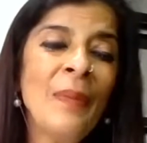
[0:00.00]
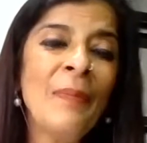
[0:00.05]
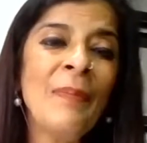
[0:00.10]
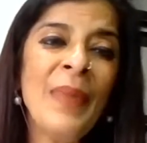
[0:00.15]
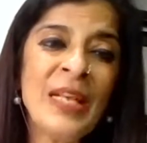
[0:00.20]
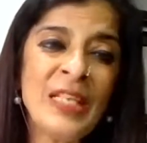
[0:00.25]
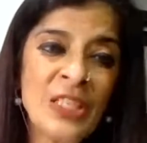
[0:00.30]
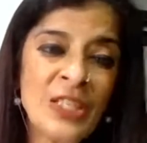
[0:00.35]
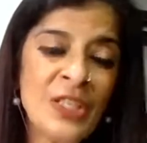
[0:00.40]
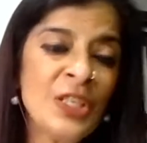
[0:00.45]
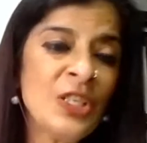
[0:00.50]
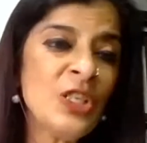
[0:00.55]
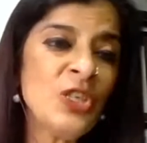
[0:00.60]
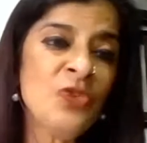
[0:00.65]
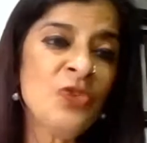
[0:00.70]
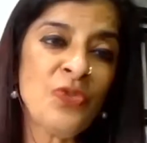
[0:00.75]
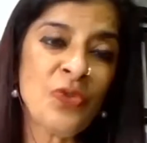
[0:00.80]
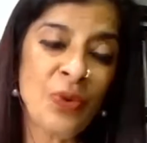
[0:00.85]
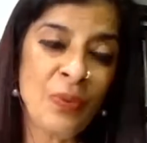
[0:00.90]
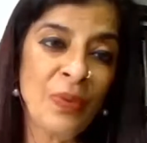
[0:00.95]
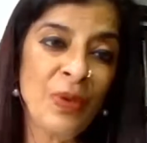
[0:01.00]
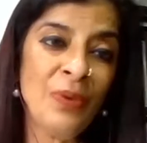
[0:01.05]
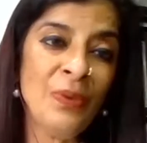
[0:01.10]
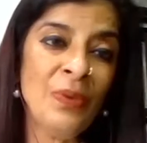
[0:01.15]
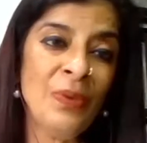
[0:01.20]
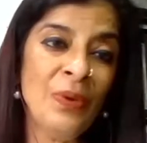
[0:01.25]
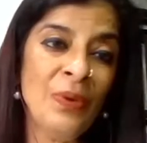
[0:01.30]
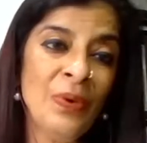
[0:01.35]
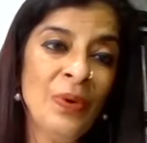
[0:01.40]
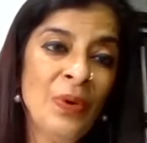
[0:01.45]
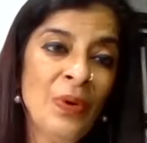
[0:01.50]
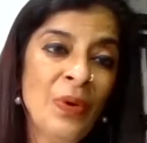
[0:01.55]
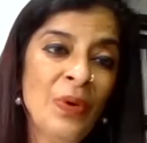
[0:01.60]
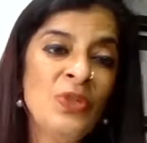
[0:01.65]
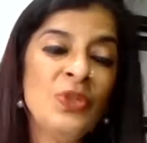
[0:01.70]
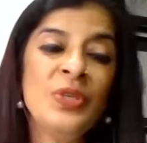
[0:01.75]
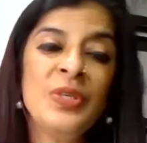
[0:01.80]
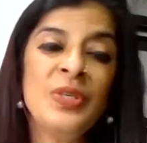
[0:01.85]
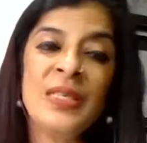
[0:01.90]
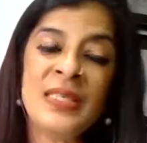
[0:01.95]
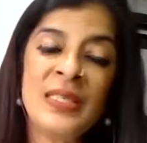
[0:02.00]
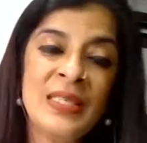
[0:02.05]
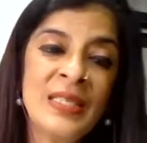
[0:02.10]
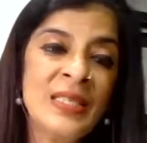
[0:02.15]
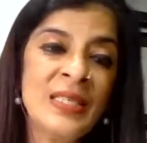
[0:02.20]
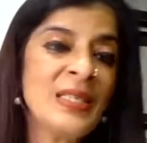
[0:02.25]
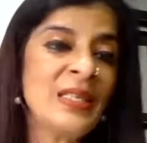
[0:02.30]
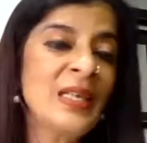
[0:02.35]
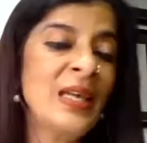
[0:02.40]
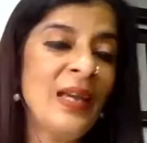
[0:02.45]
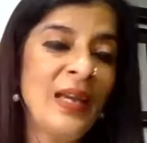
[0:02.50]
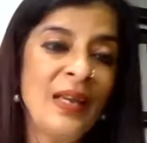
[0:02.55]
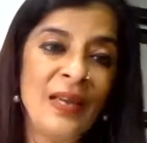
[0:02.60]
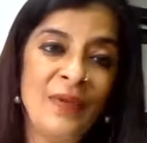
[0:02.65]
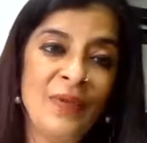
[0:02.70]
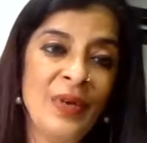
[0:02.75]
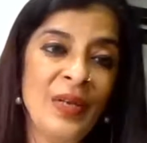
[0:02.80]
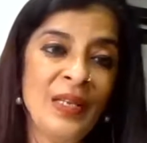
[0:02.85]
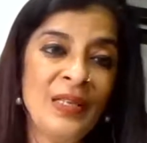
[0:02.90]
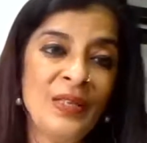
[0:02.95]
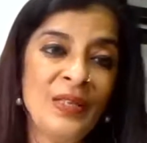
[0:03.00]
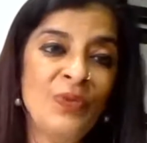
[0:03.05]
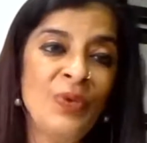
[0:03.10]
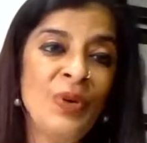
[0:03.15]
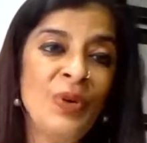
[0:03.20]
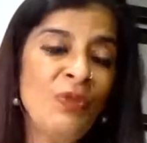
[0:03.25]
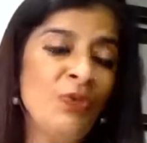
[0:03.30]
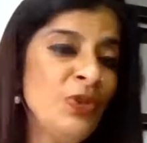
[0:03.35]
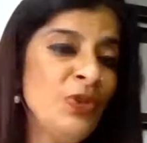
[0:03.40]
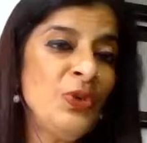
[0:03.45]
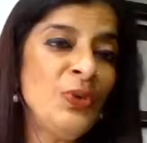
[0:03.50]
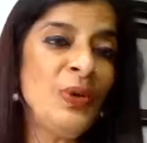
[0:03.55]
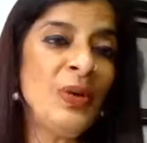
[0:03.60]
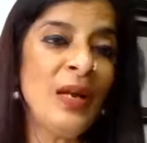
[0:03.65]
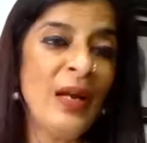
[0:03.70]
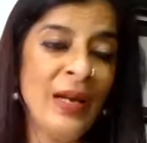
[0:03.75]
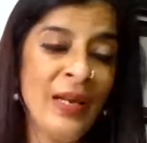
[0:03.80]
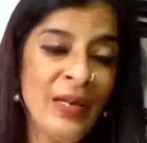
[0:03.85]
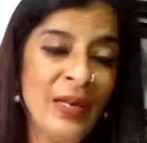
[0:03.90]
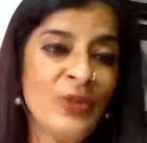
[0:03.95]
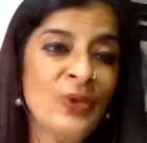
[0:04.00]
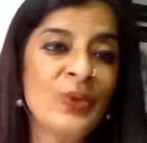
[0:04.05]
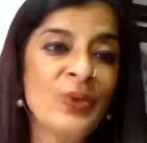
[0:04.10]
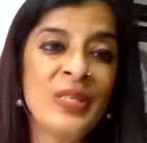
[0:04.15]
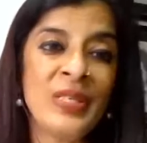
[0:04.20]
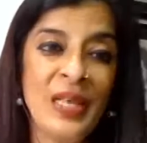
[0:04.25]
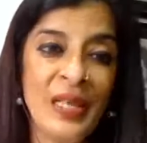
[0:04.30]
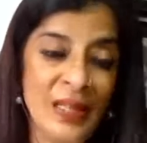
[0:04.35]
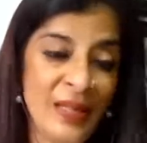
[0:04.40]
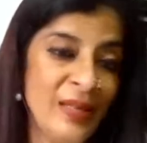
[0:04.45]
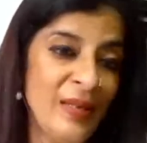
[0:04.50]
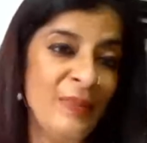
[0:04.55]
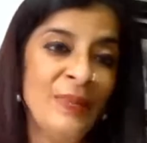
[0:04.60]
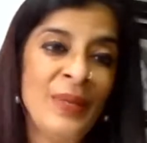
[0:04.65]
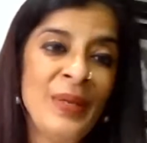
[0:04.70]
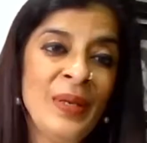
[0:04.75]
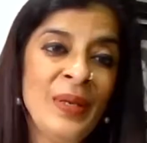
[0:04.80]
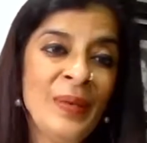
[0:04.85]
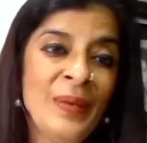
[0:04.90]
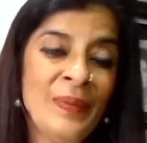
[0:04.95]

message from you to distant caregivers. What would you like to tell them?